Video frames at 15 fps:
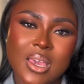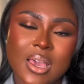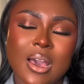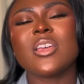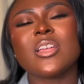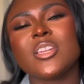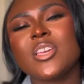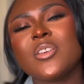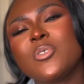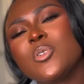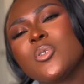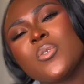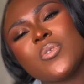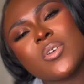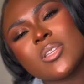And if you
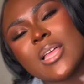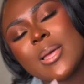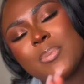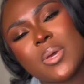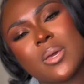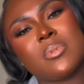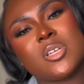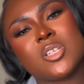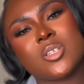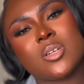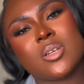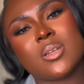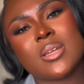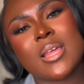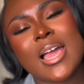don't feel that permission,